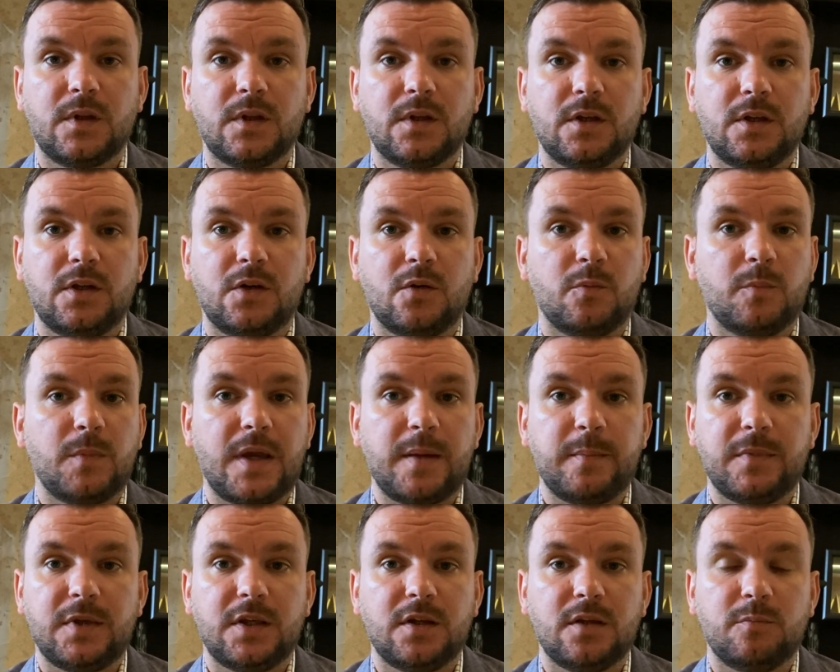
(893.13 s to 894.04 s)

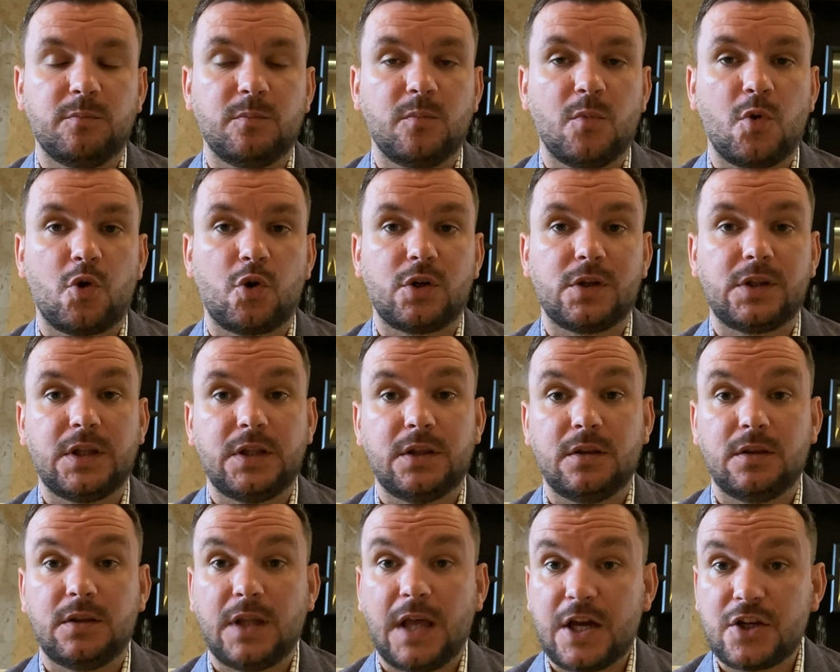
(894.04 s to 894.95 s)
maybe more
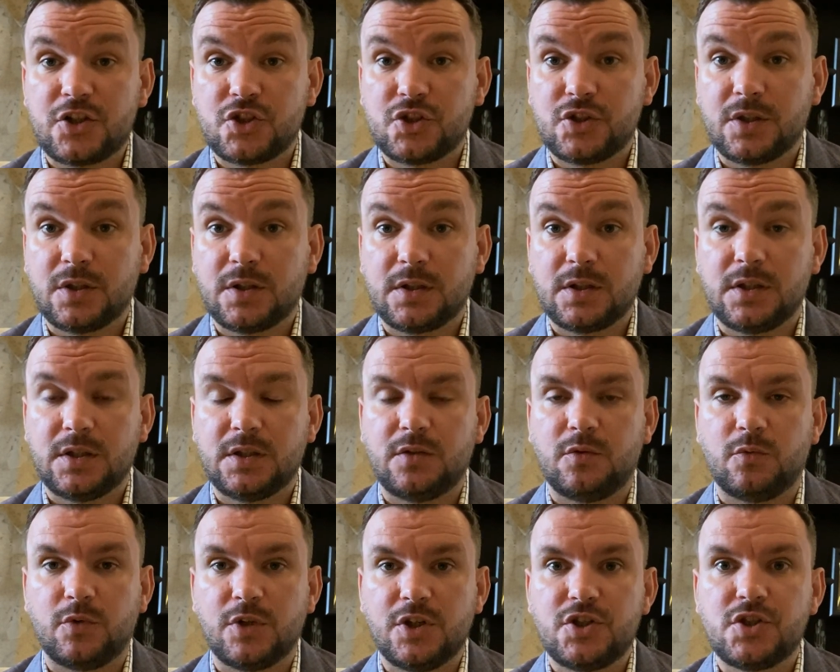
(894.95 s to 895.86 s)
nationally
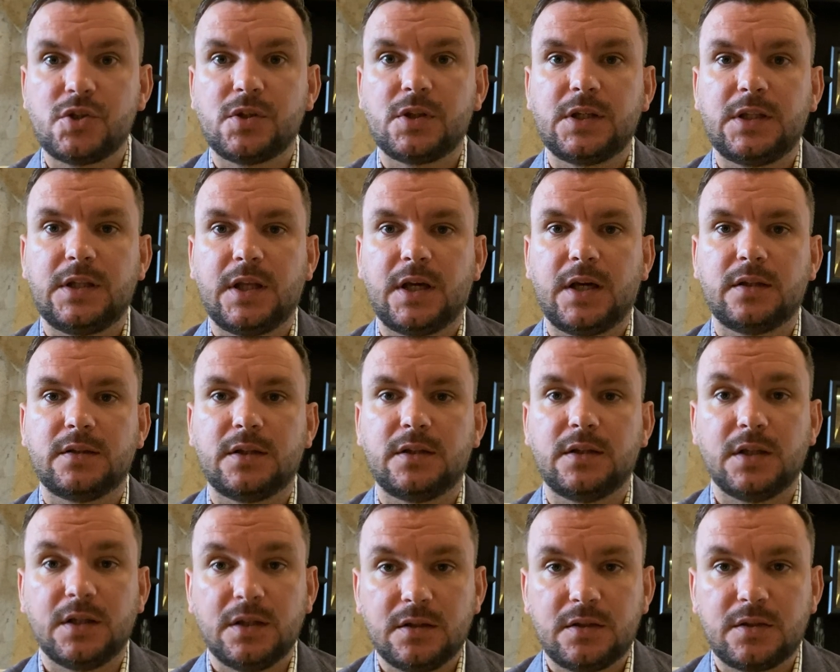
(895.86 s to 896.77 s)
and regionally now
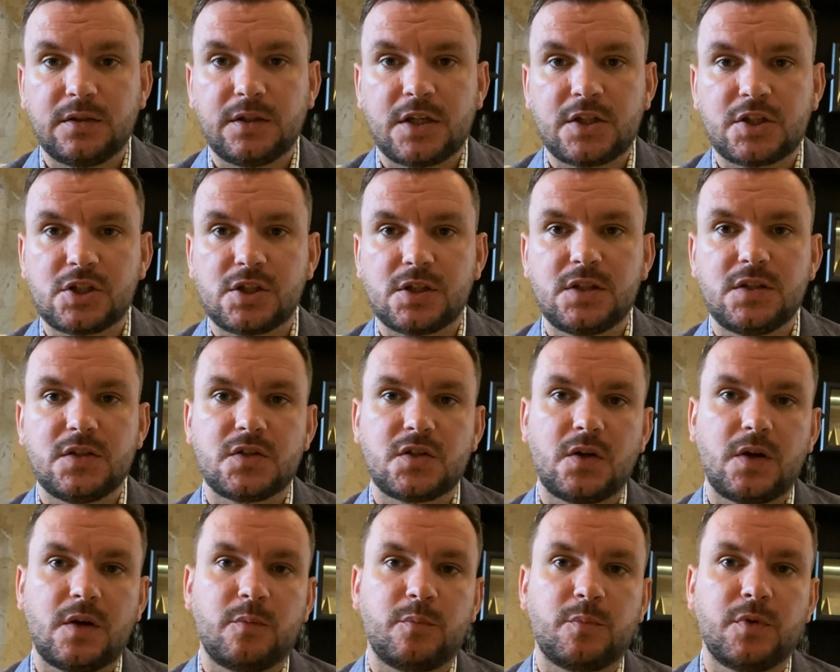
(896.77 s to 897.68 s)
than internationally.
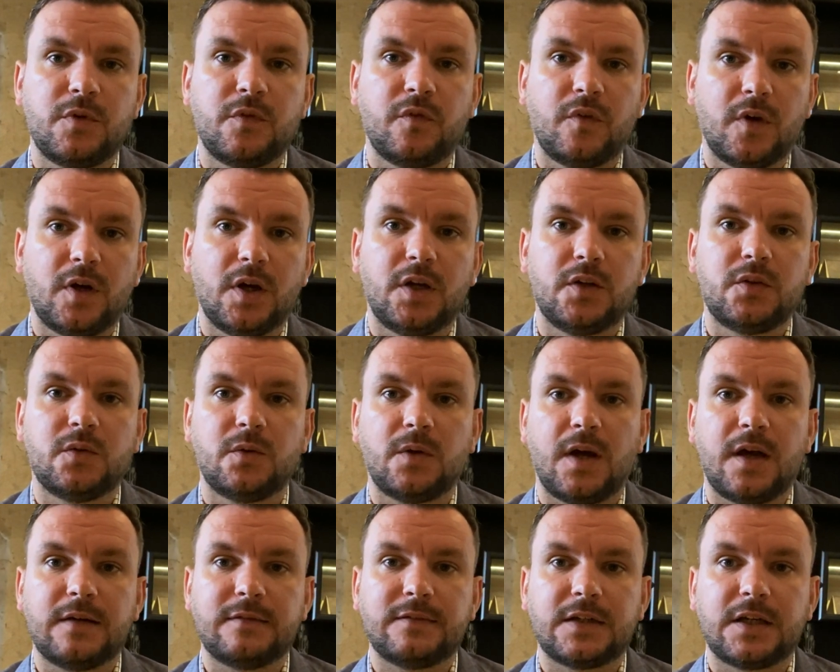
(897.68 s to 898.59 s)
So I prefer to
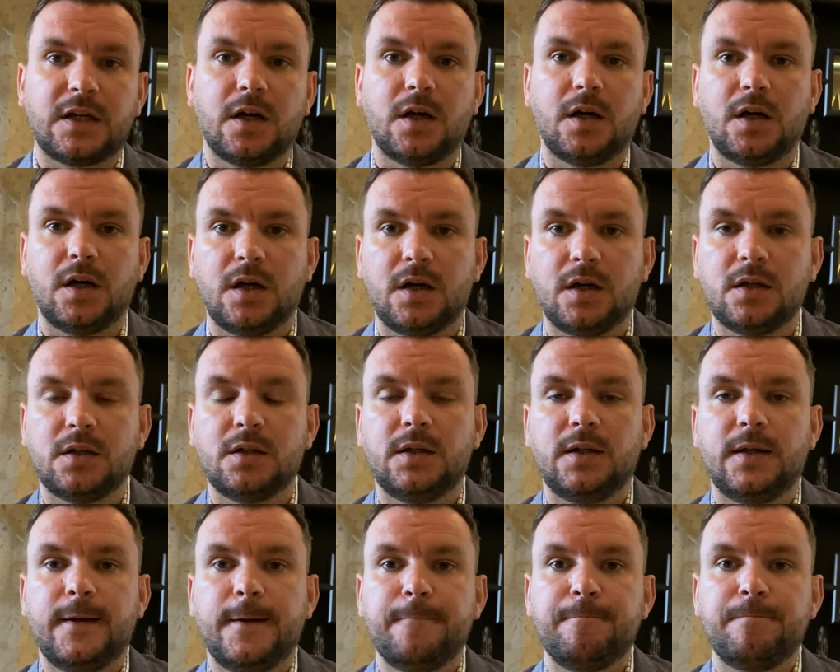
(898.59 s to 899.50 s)
have a car.
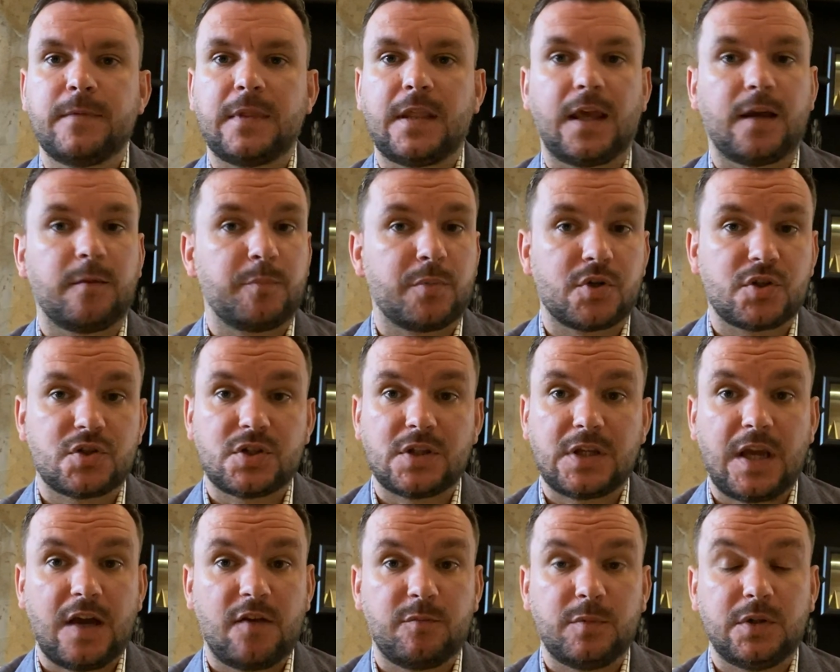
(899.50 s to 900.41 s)
Like
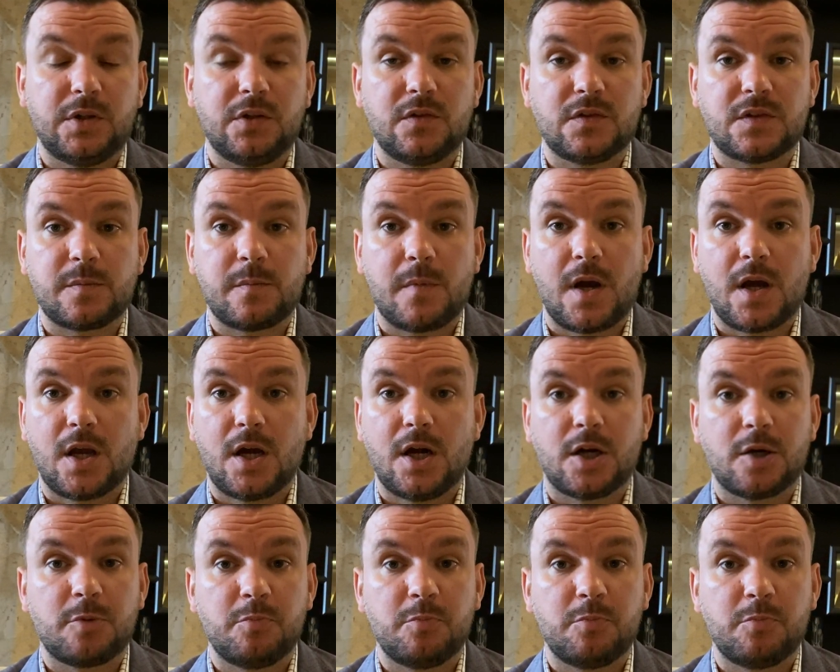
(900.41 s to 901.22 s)
personally, I've been using my car